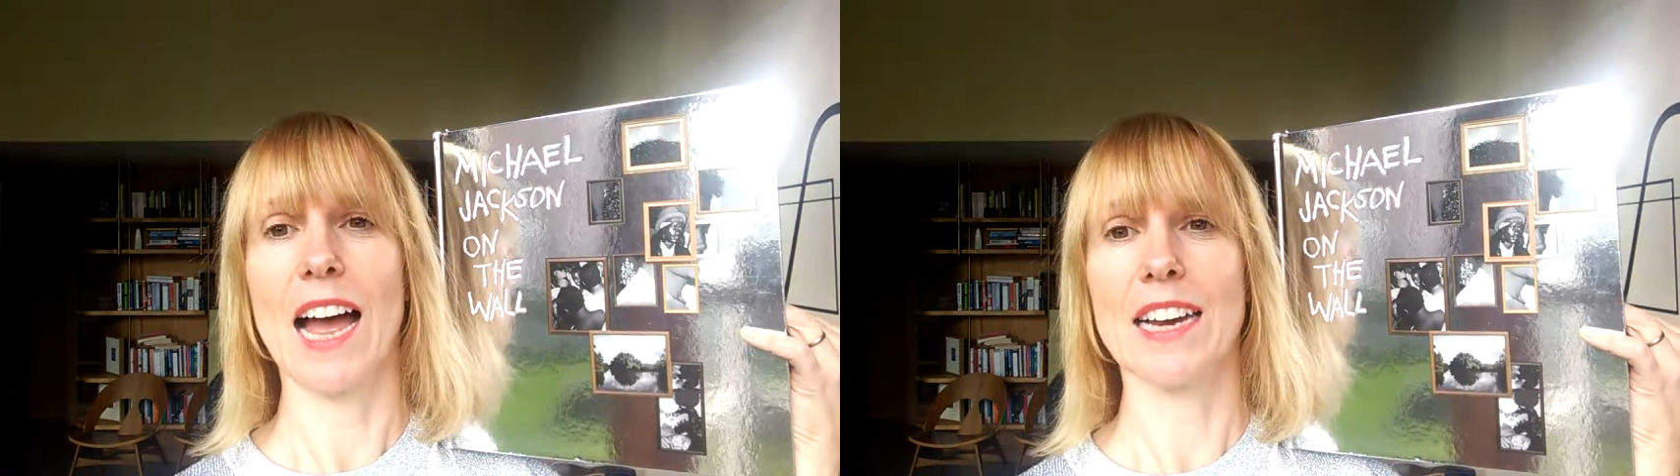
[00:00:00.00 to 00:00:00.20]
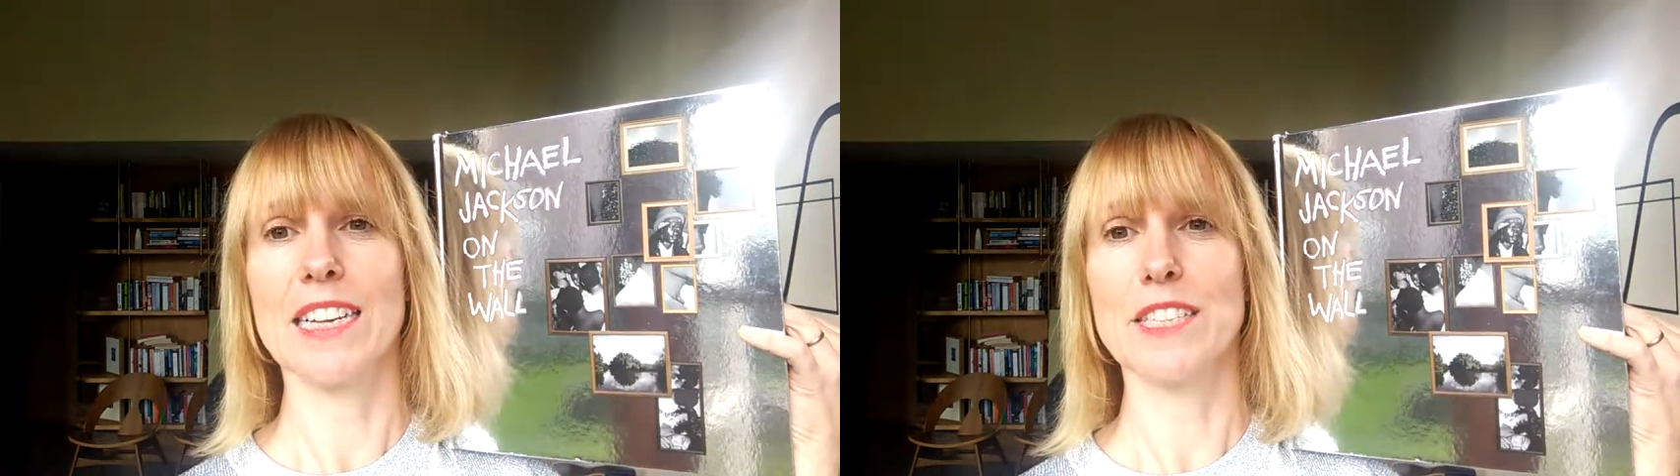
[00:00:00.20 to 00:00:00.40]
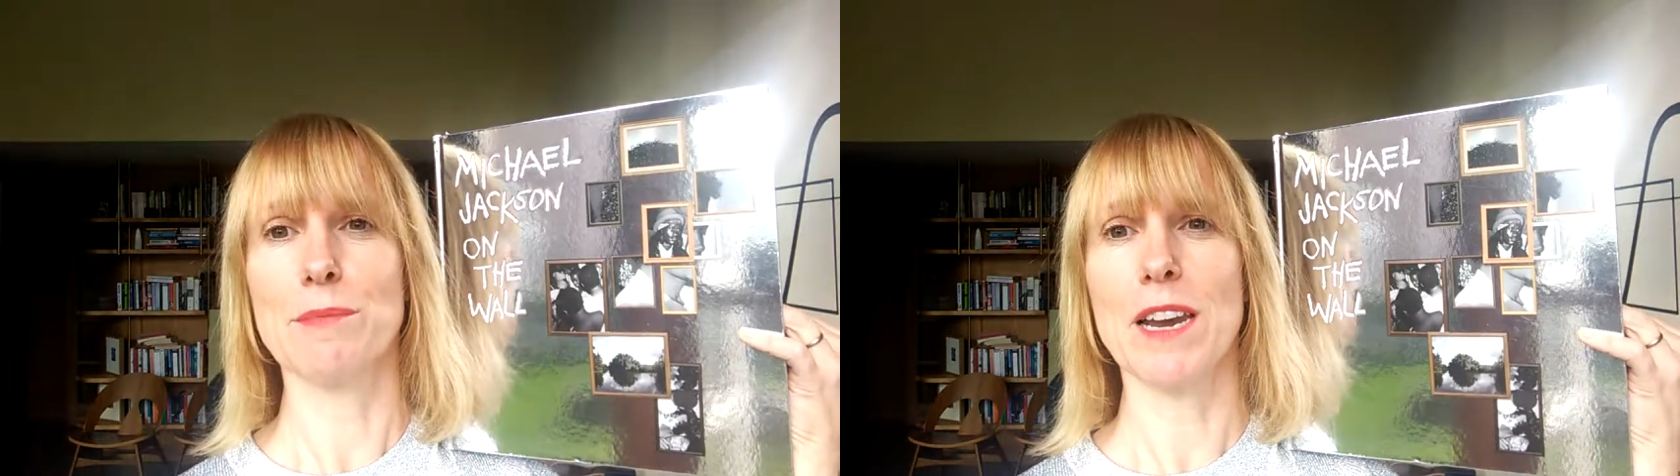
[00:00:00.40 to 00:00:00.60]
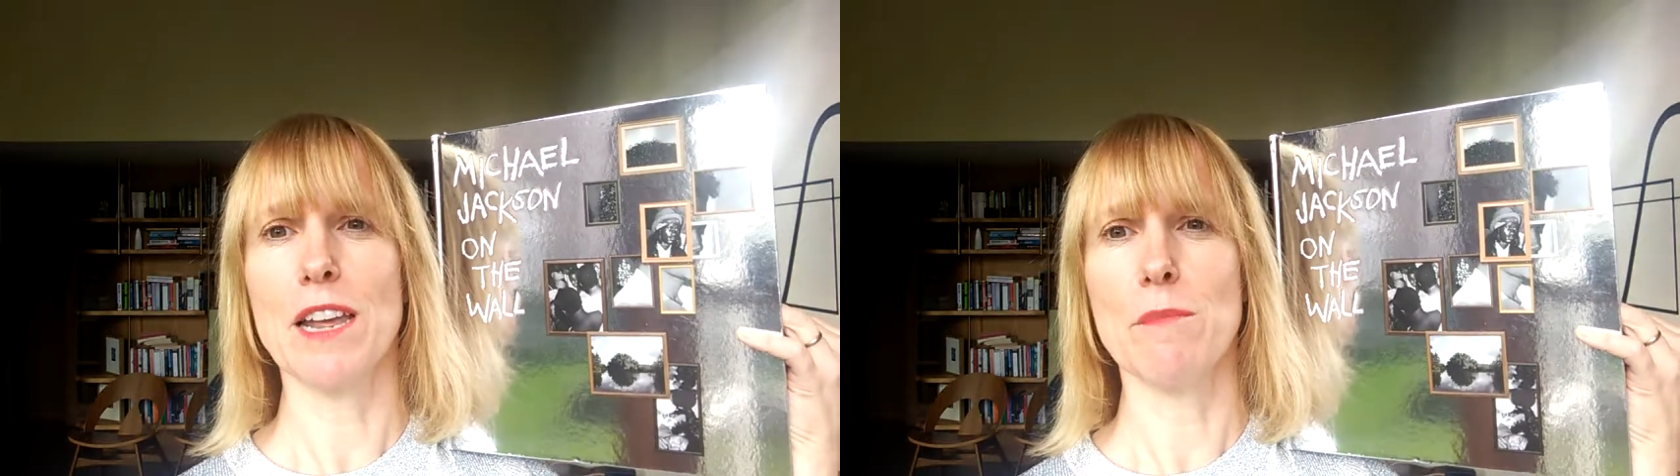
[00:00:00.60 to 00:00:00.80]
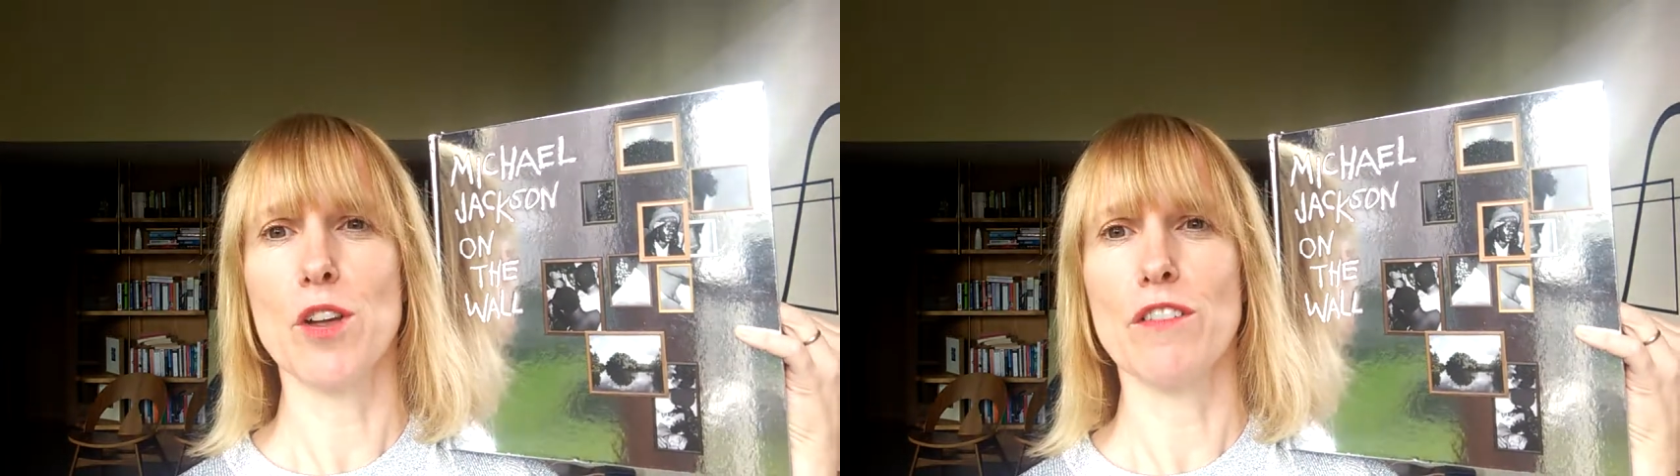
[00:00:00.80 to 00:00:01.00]
and his
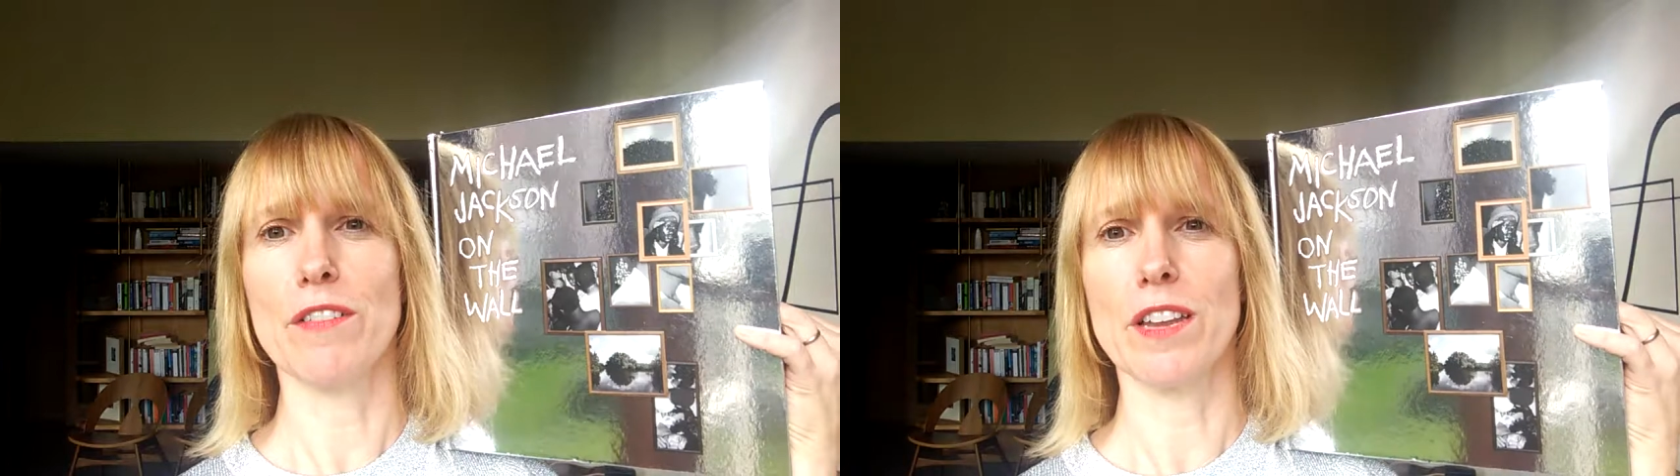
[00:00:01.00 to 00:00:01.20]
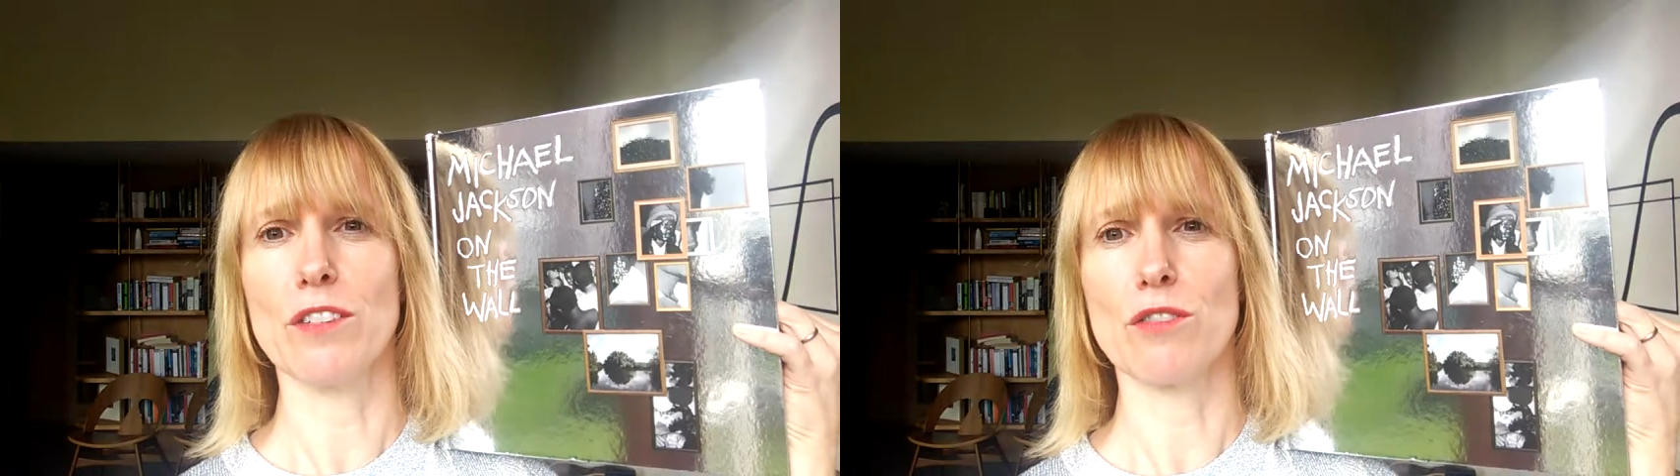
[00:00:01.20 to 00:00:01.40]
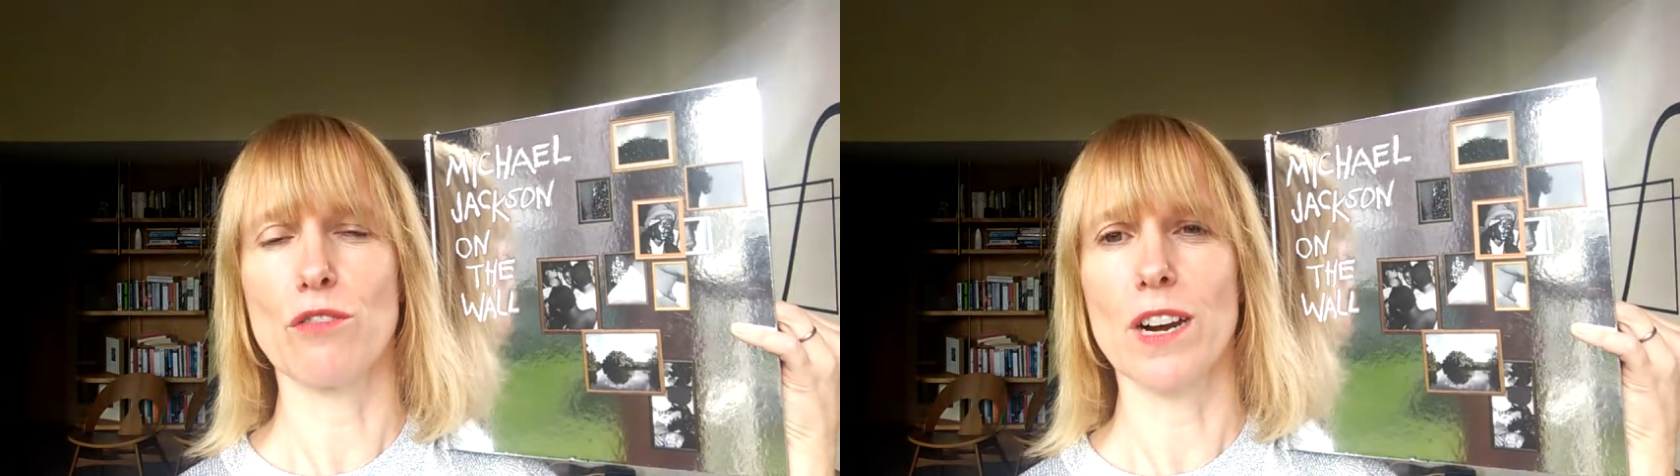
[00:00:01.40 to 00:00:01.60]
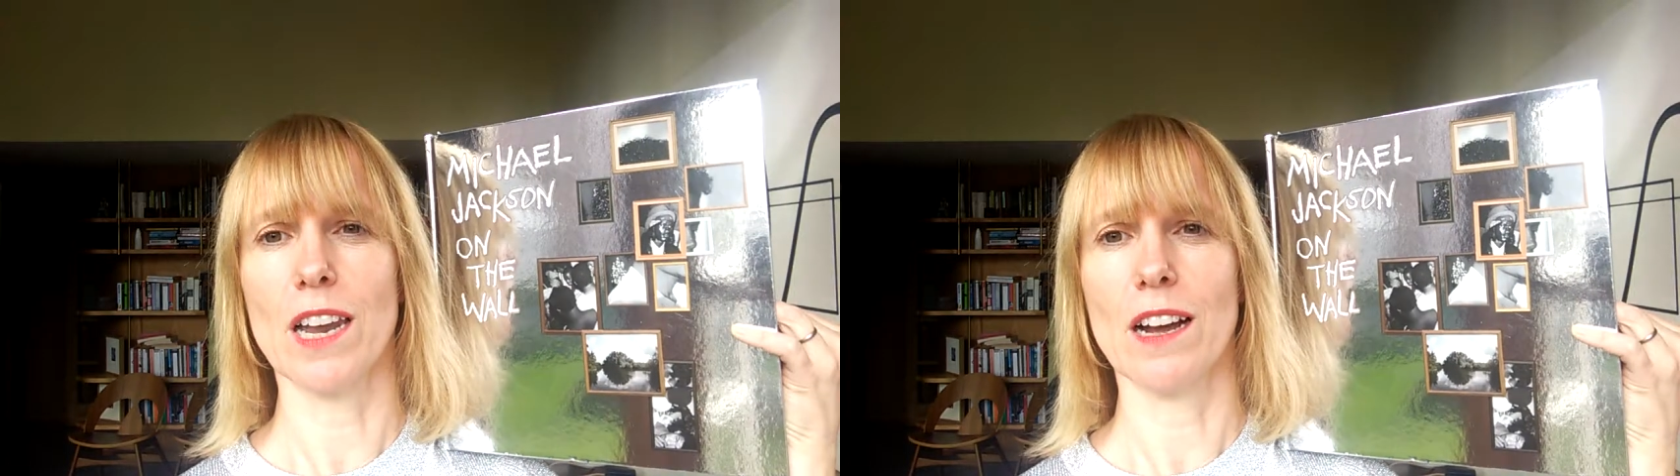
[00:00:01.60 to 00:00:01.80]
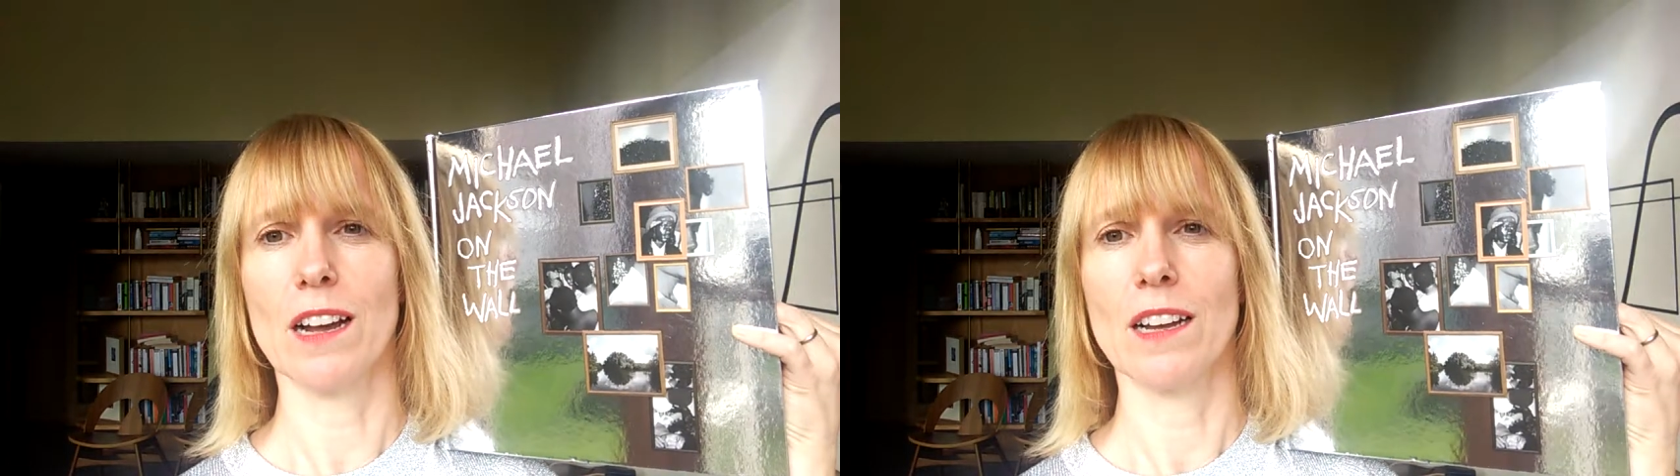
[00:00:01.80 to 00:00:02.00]
mini-movie
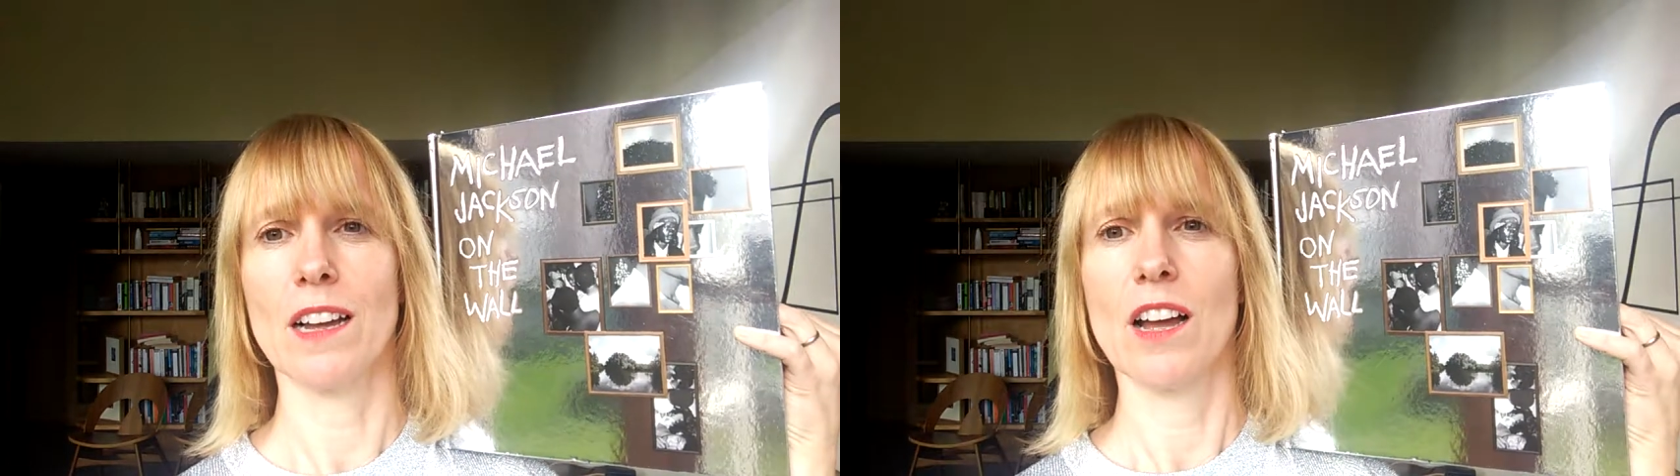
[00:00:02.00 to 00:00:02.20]
Thriller